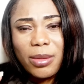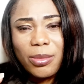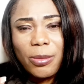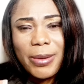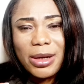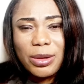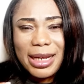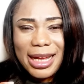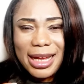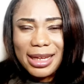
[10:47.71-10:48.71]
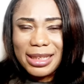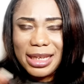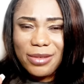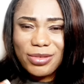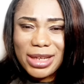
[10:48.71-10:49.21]
Obalola,
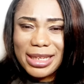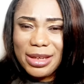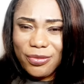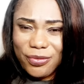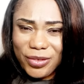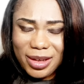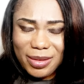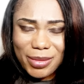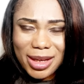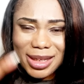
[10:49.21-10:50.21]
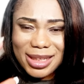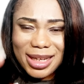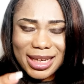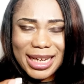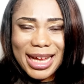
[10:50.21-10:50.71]
Gift and Ify,
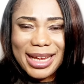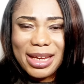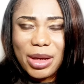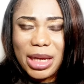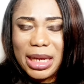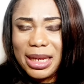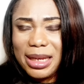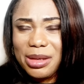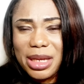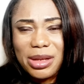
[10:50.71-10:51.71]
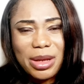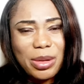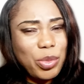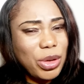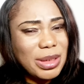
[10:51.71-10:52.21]
that guy.
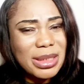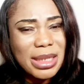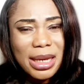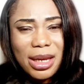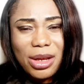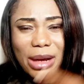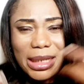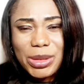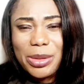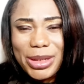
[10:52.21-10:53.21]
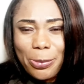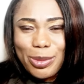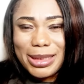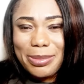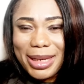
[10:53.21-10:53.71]
It was, you know, especially when they
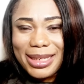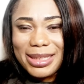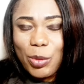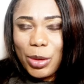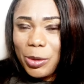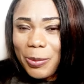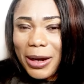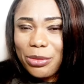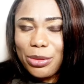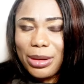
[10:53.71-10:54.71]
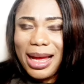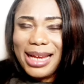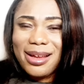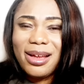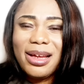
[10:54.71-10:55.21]
put him in the wheelbarrow.
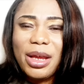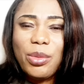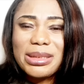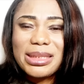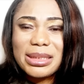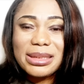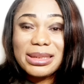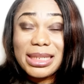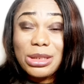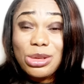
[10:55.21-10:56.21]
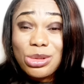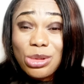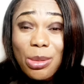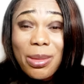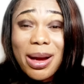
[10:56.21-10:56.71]
It was the
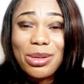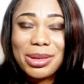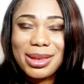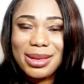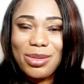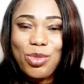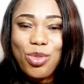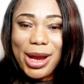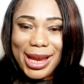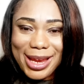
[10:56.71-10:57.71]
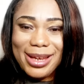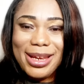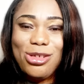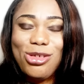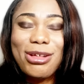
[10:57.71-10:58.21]
normal way they
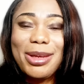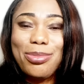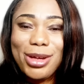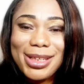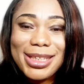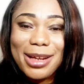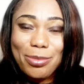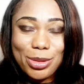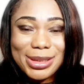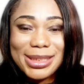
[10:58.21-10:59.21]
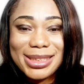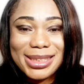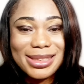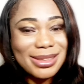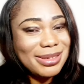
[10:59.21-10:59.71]
usually bring dead bodies.